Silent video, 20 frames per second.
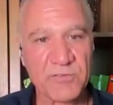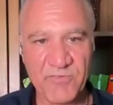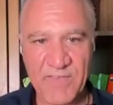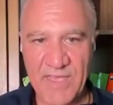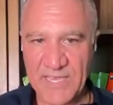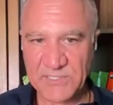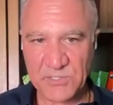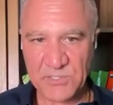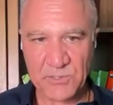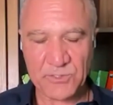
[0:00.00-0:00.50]

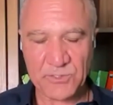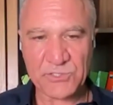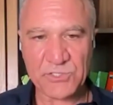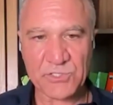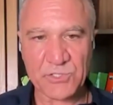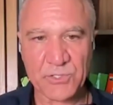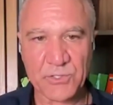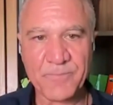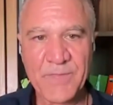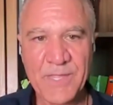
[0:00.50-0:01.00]

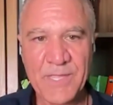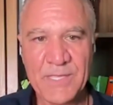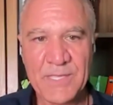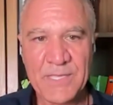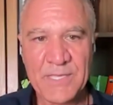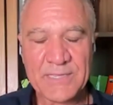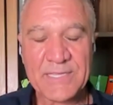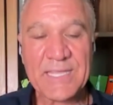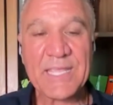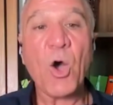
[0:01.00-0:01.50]
vasculature,
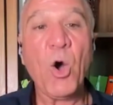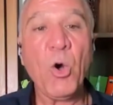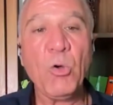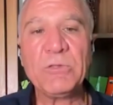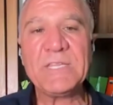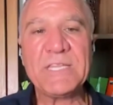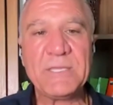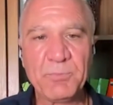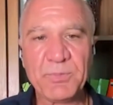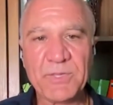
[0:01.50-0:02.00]
the
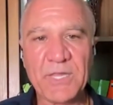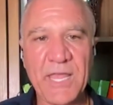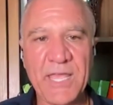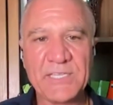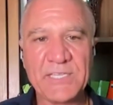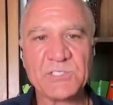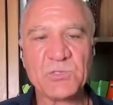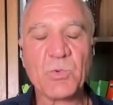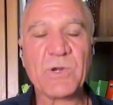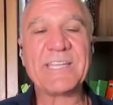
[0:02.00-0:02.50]
only
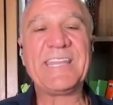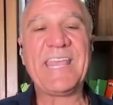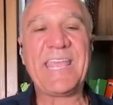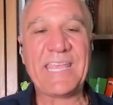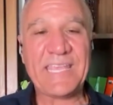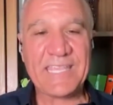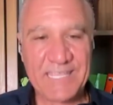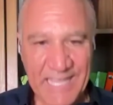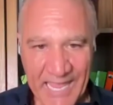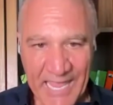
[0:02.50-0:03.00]
place where
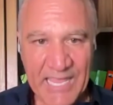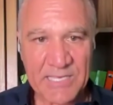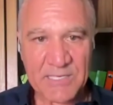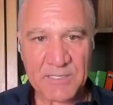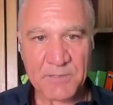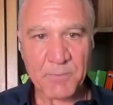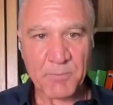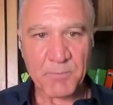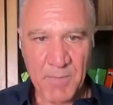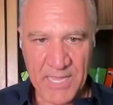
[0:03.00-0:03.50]
they
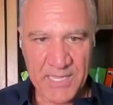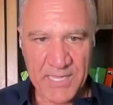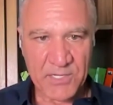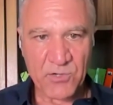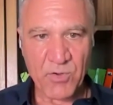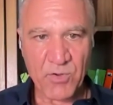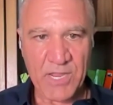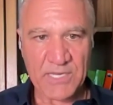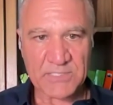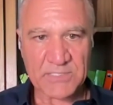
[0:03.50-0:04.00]
can
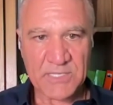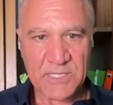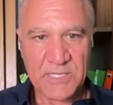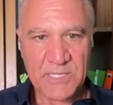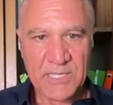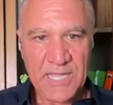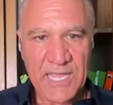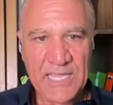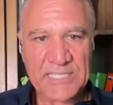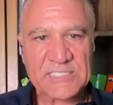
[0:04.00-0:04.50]
migrate
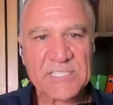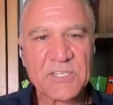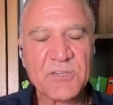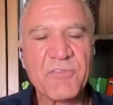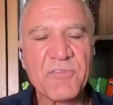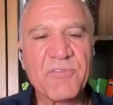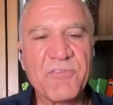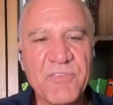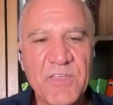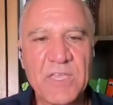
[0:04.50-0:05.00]
is in a
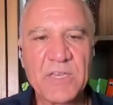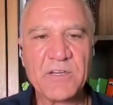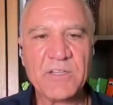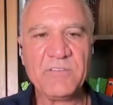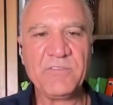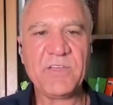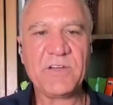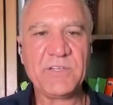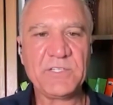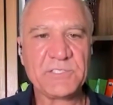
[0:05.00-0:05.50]
very,
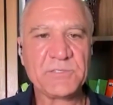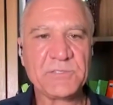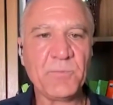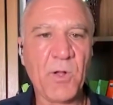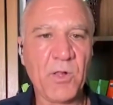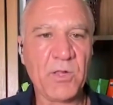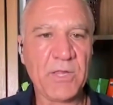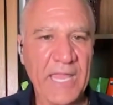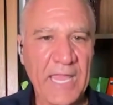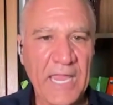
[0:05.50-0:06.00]
very
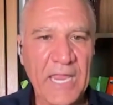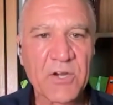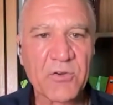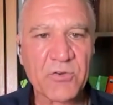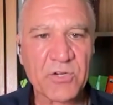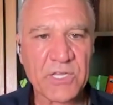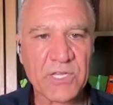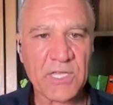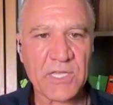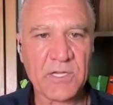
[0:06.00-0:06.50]
small
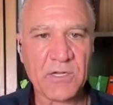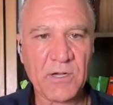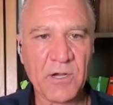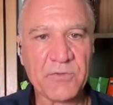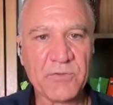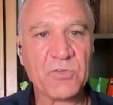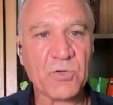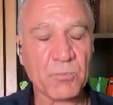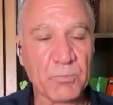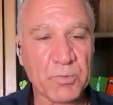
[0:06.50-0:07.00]
area
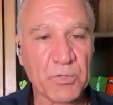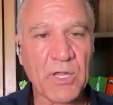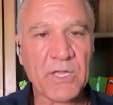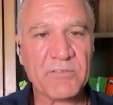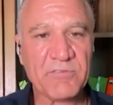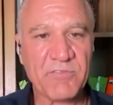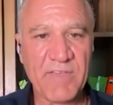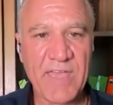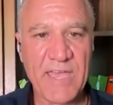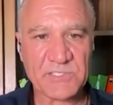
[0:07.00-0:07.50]
of your blood
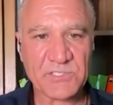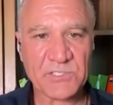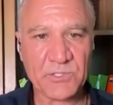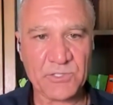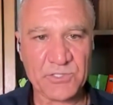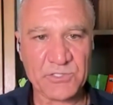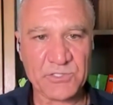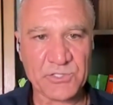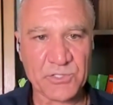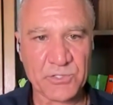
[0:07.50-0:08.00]

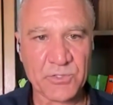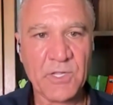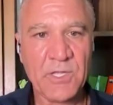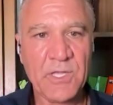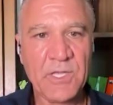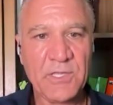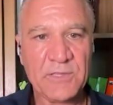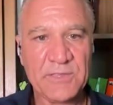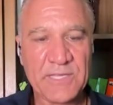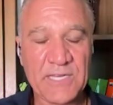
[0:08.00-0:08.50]
vasculature
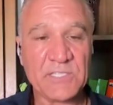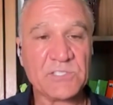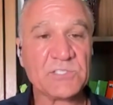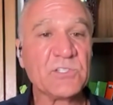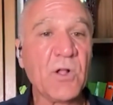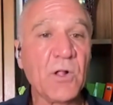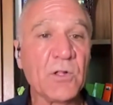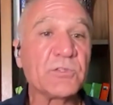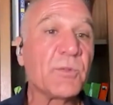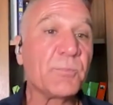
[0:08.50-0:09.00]
that is
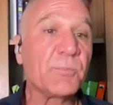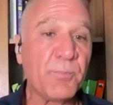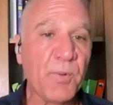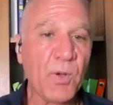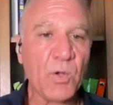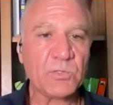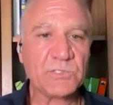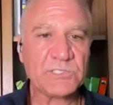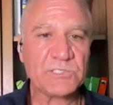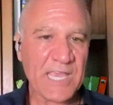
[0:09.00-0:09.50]
called the
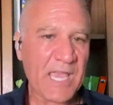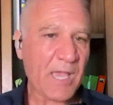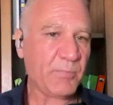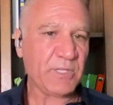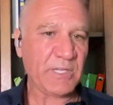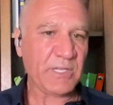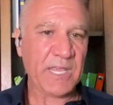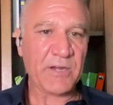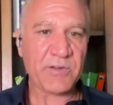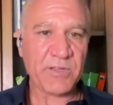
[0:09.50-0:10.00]

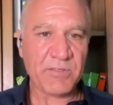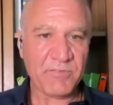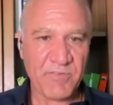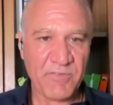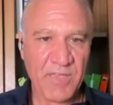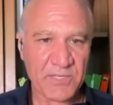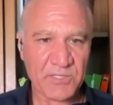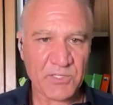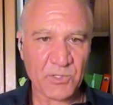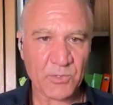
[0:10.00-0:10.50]
postcapillary
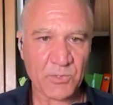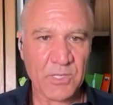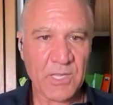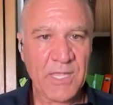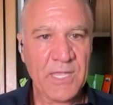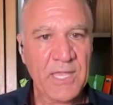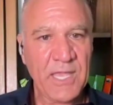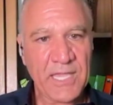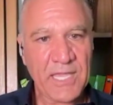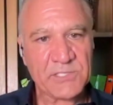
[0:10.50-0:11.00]
venule.
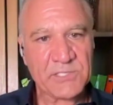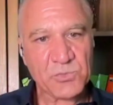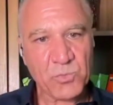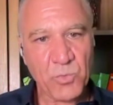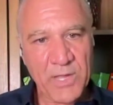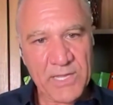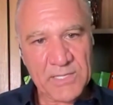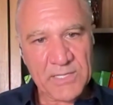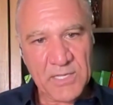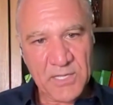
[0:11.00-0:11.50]
It's
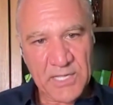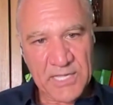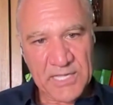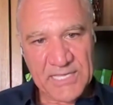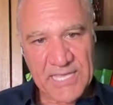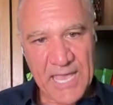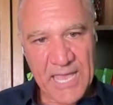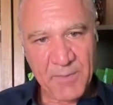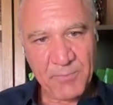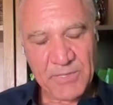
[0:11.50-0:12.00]
when a
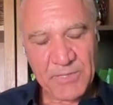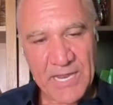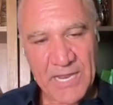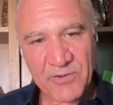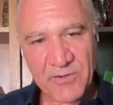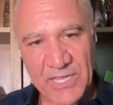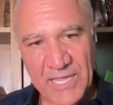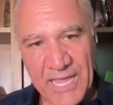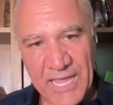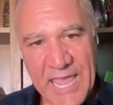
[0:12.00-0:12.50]

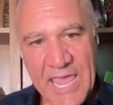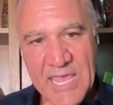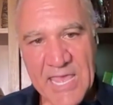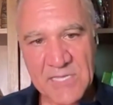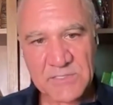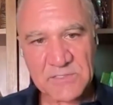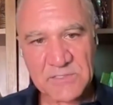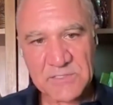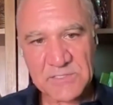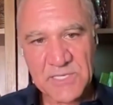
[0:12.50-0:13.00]
capillary
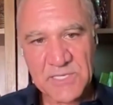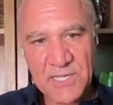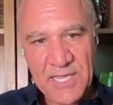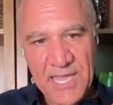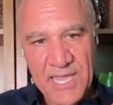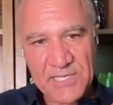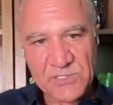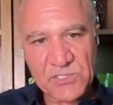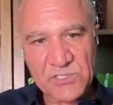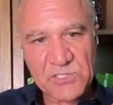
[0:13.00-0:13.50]
ends
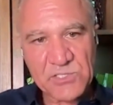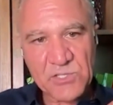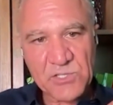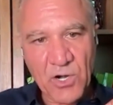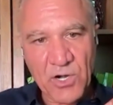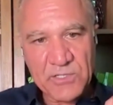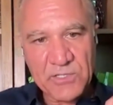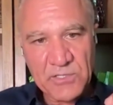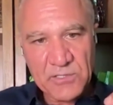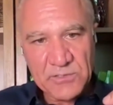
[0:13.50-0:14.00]
and
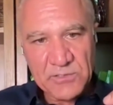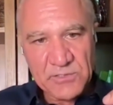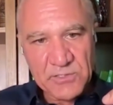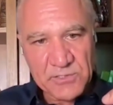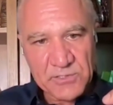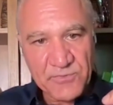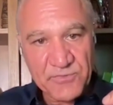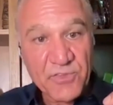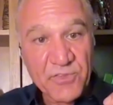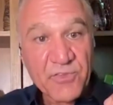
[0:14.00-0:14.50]
start
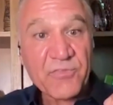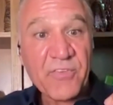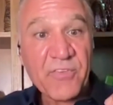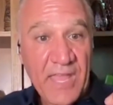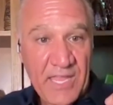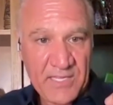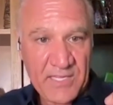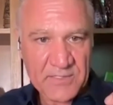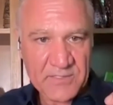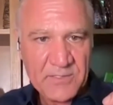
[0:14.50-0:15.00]
the
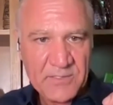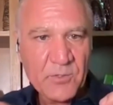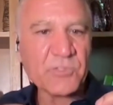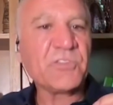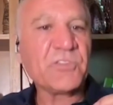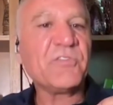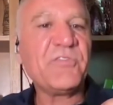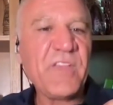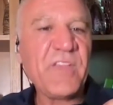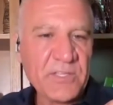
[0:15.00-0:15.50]
vein or
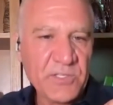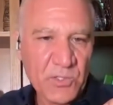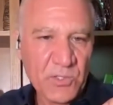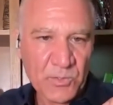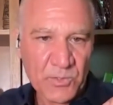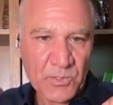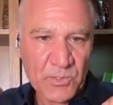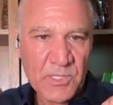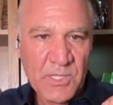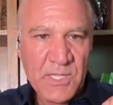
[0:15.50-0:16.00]
the
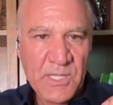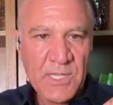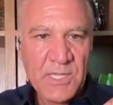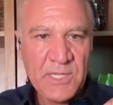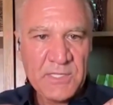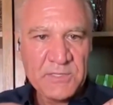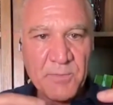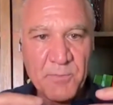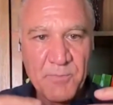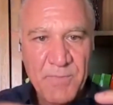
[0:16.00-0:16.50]
venule.
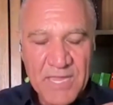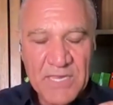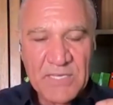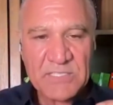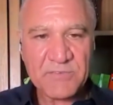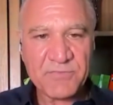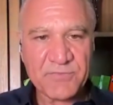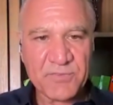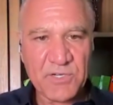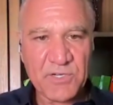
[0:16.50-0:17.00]
The main
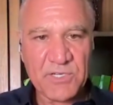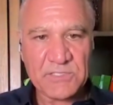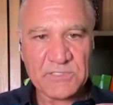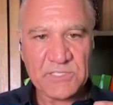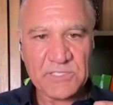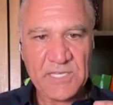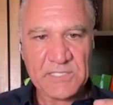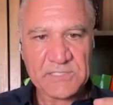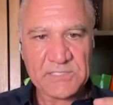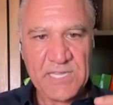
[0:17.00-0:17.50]
difference
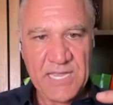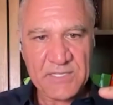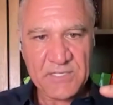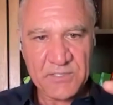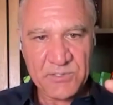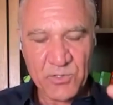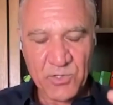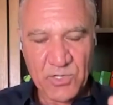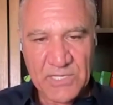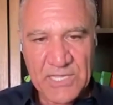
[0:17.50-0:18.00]
is
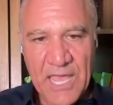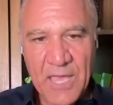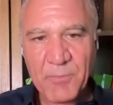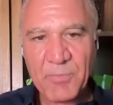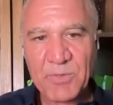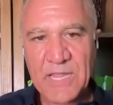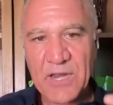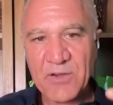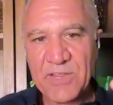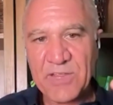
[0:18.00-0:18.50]
that your
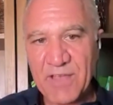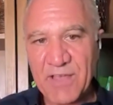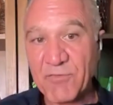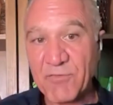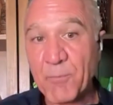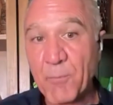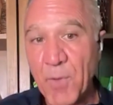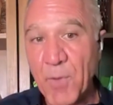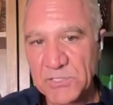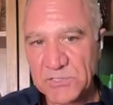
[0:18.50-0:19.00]
capillary have
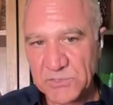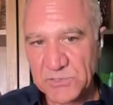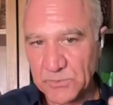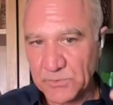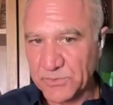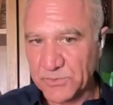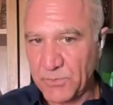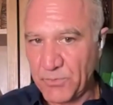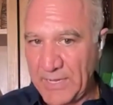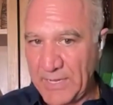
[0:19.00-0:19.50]

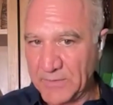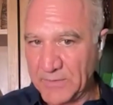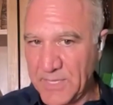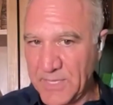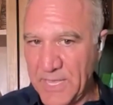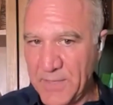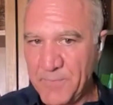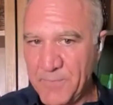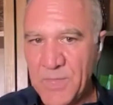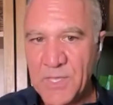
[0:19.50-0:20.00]
muscles around
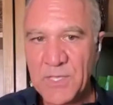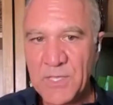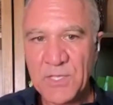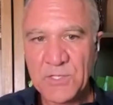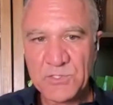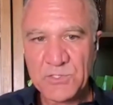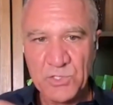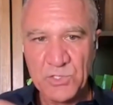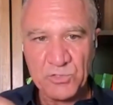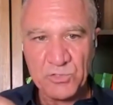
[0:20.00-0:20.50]
them
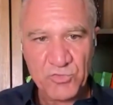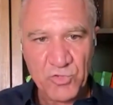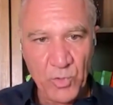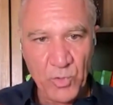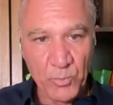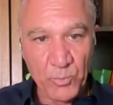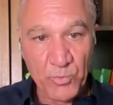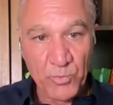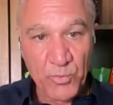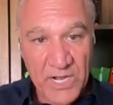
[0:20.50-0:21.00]
to
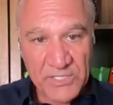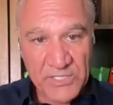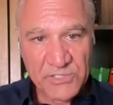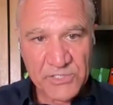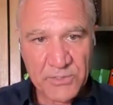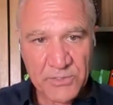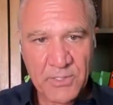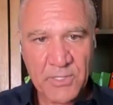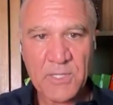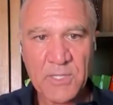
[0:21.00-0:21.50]
control
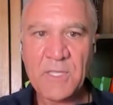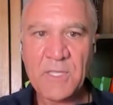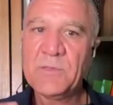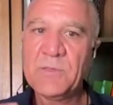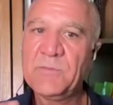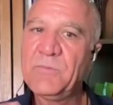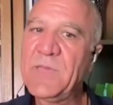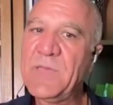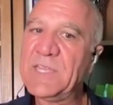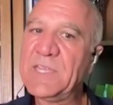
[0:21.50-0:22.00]
pressure,
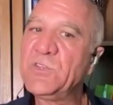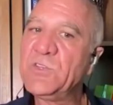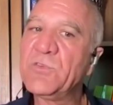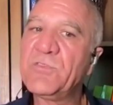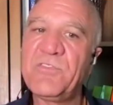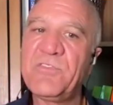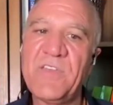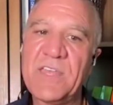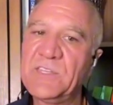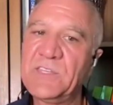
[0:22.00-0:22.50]
and your
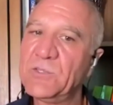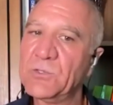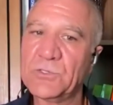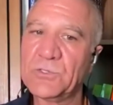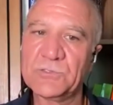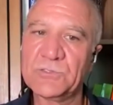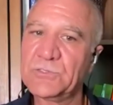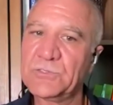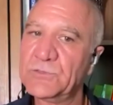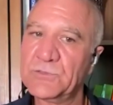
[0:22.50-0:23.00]

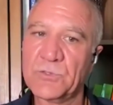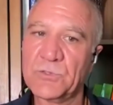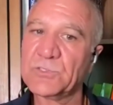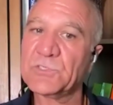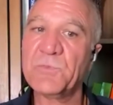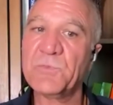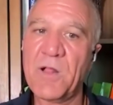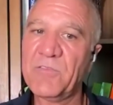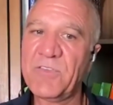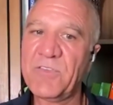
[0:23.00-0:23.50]
venules, your
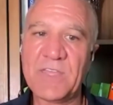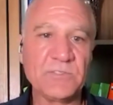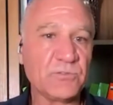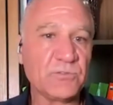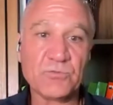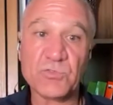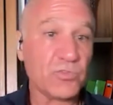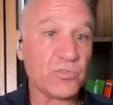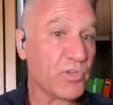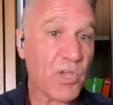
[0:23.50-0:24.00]
small veins,
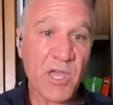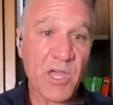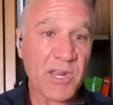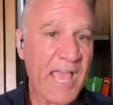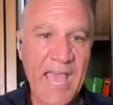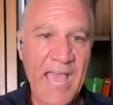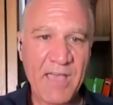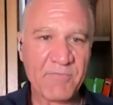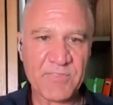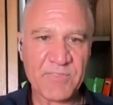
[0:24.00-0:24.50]
do not
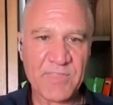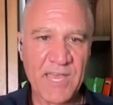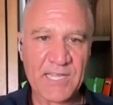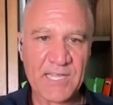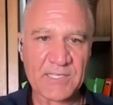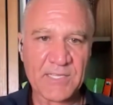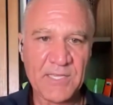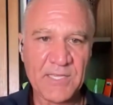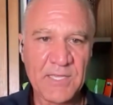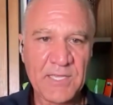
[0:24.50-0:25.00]
have
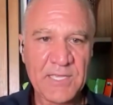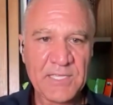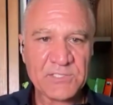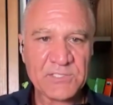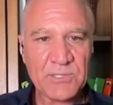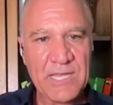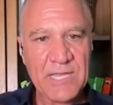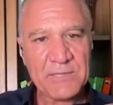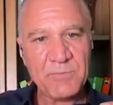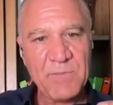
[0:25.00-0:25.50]
that.
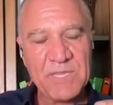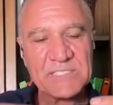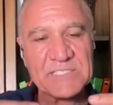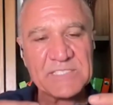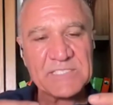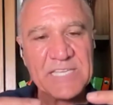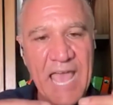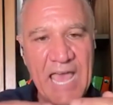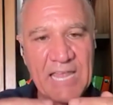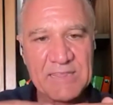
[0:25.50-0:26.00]
So that means
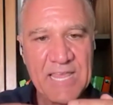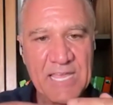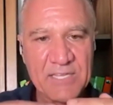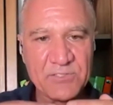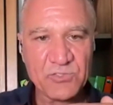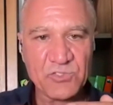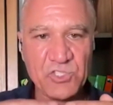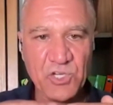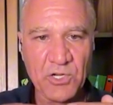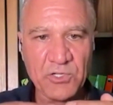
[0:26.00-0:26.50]
at
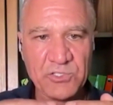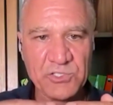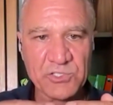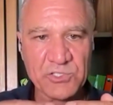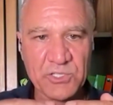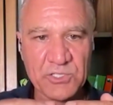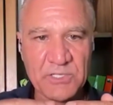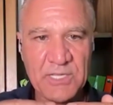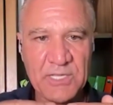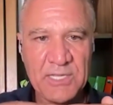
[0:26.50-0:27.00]
that
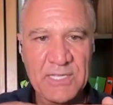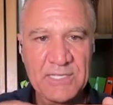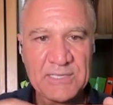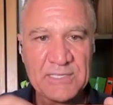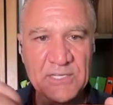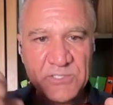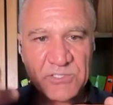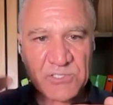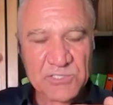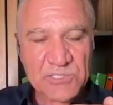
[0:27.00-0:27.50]
junction,
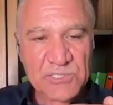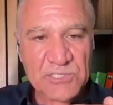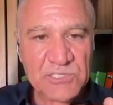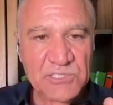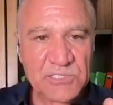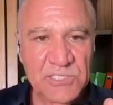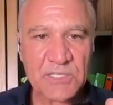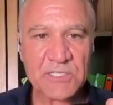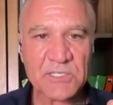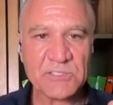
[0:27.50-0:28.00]
there's a
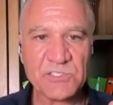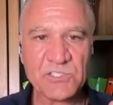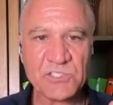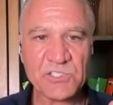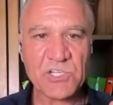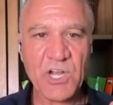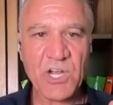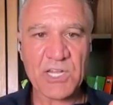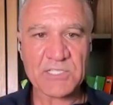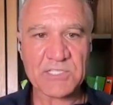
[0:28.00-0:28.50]
sudden
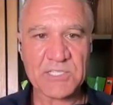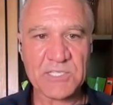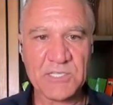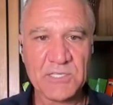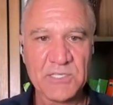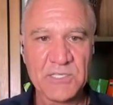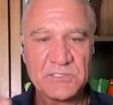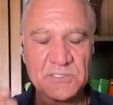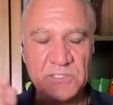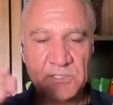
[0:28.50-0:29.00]
shut,
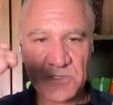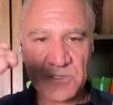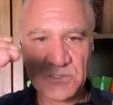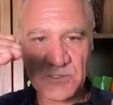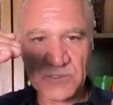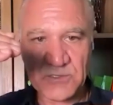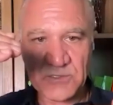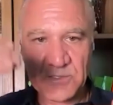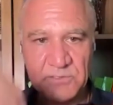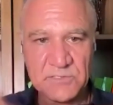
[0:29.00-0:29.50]

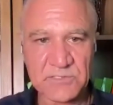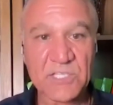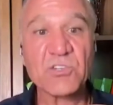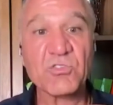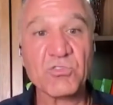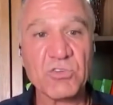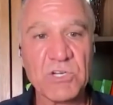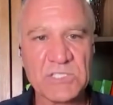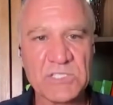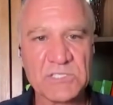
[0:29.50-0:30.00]

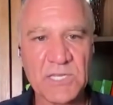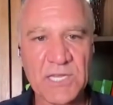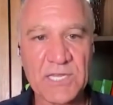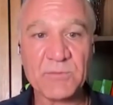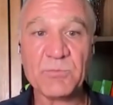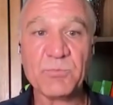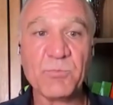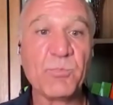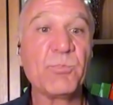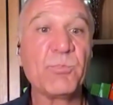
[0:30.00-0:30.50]
decrease
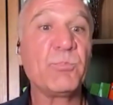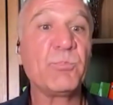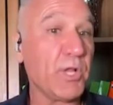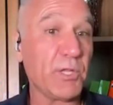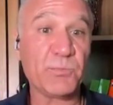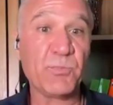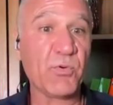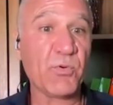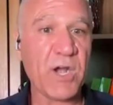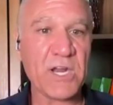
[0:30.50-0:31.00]
in
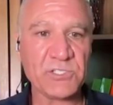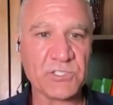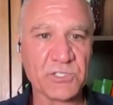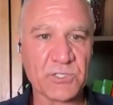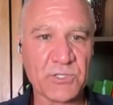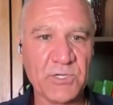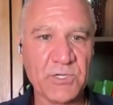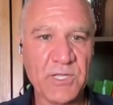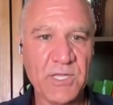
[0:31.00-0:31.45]
blood pressure.